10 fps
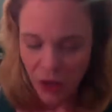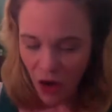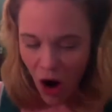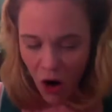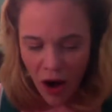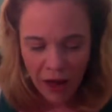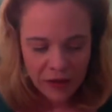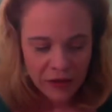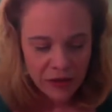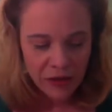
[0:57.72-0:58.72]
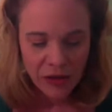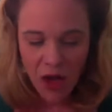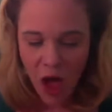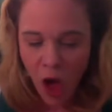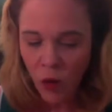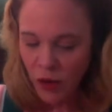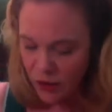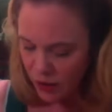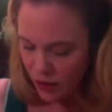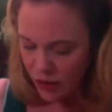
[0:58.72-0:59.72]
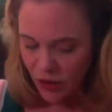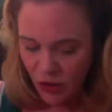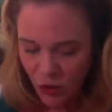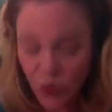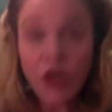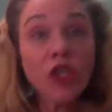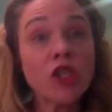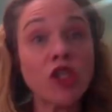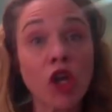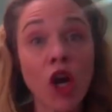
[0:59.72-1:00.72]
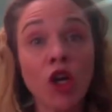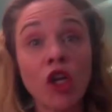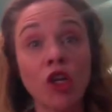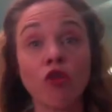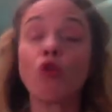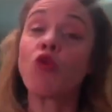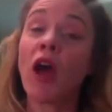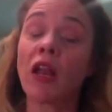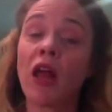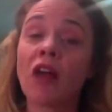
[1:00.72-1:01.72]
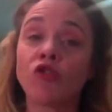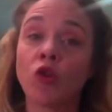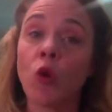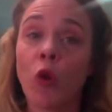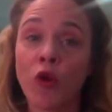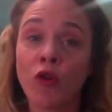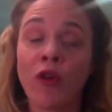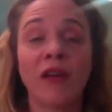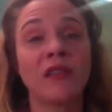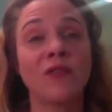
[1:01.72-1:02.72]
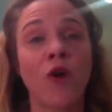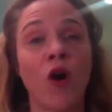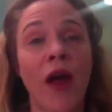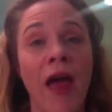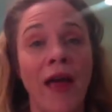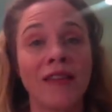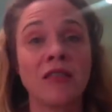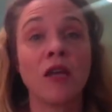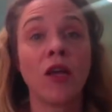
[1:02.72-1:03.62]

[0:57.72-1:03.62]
Alright, so we're going to start in chronological order as far as